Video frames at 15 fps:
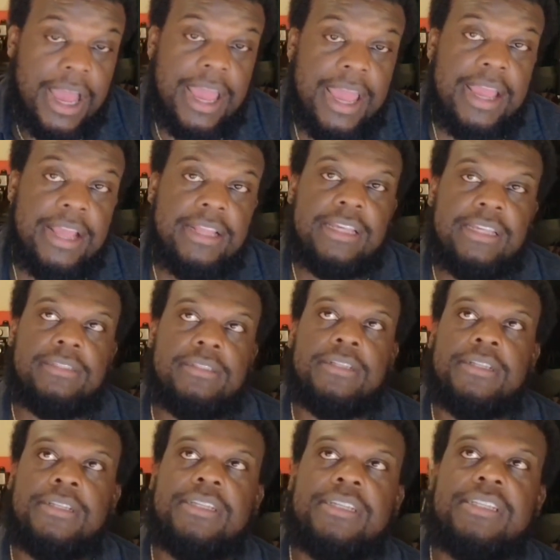and
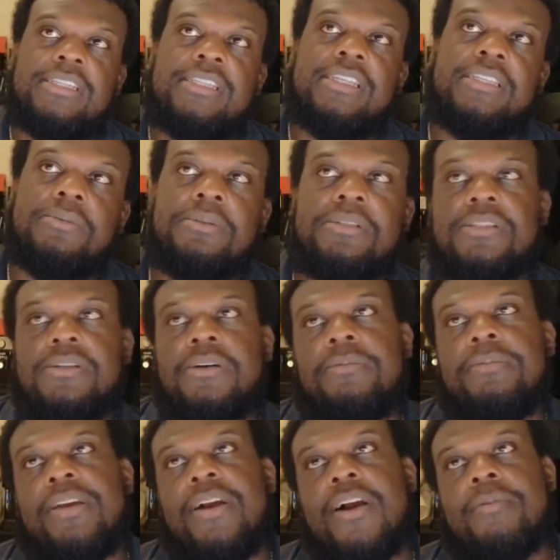this one's going to
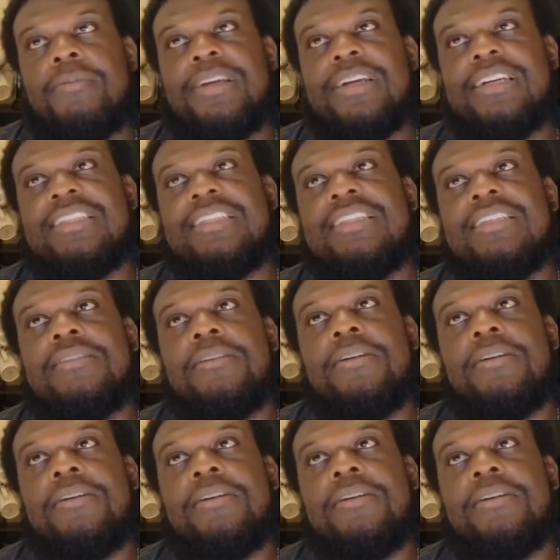be hard because